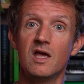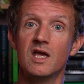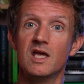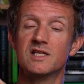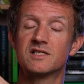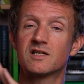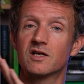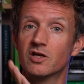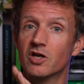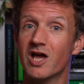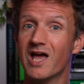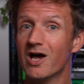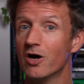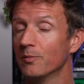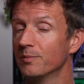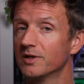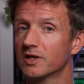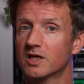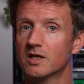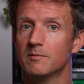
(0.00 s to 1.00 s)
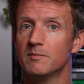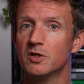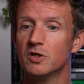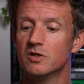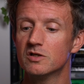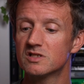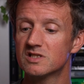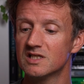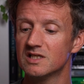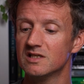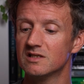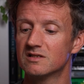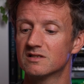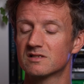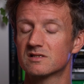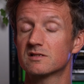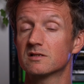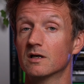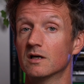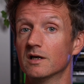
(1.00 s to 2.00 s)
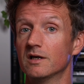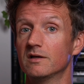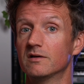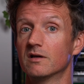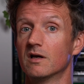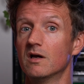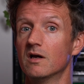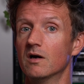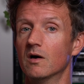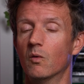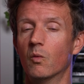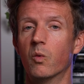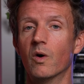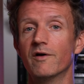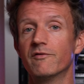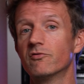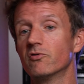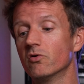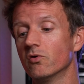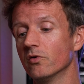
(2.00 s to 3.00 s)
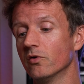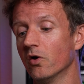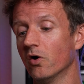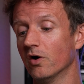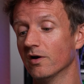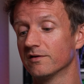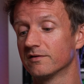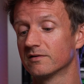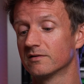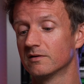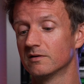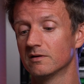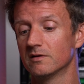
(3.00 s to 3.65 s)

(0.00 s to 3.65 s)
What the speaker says: It's going to help the community decide whether or not